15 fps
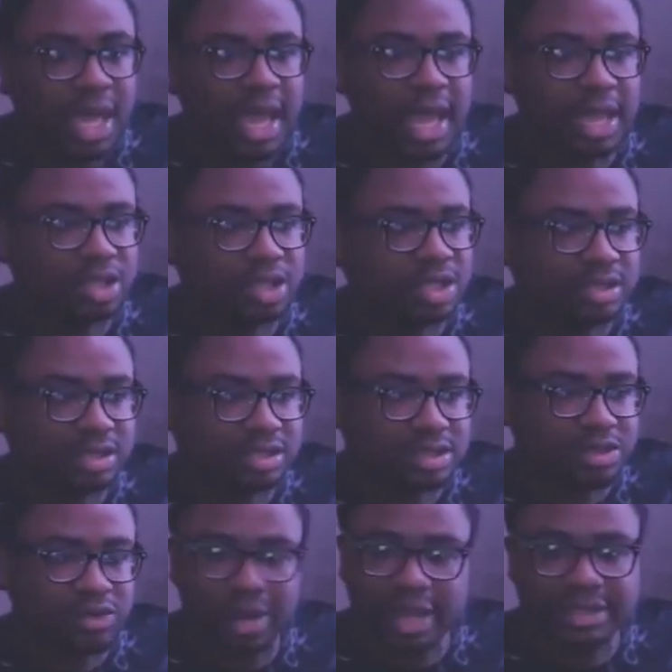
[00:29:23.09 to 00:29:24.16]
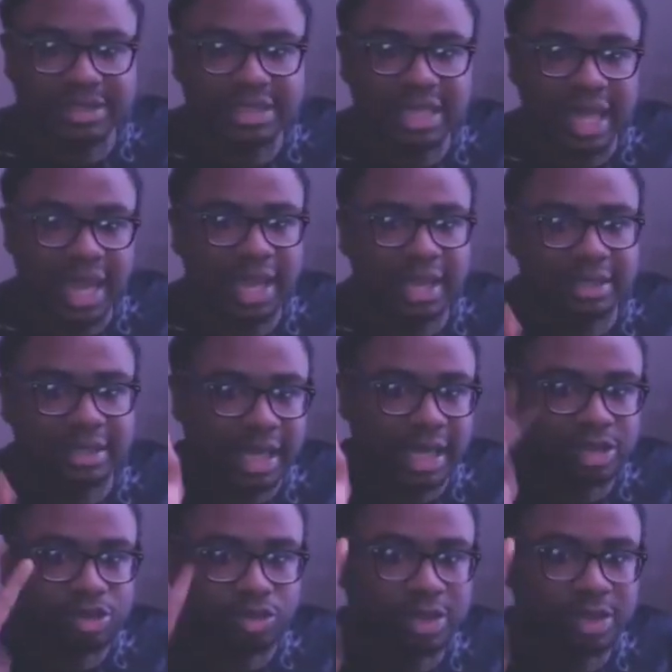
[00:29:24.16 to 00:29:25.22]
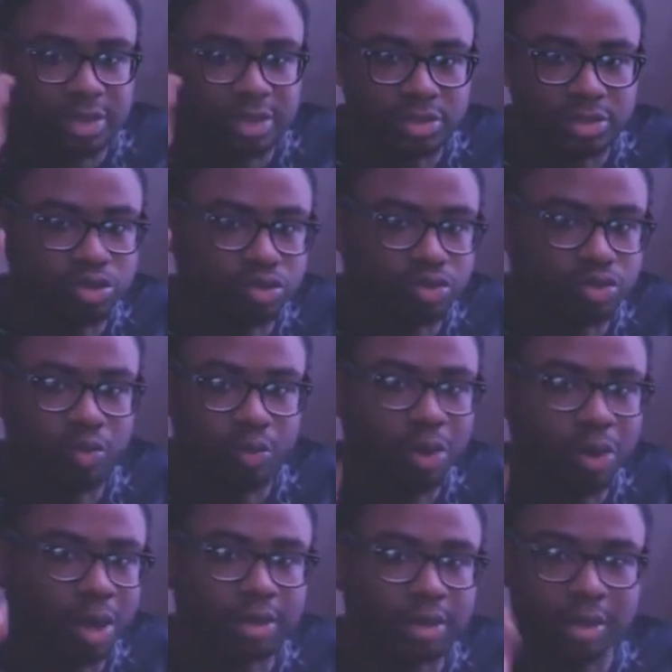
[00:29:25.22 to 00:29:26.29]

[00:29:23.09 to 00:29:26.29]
And there's this crazy hand that's like 3, 2, 1,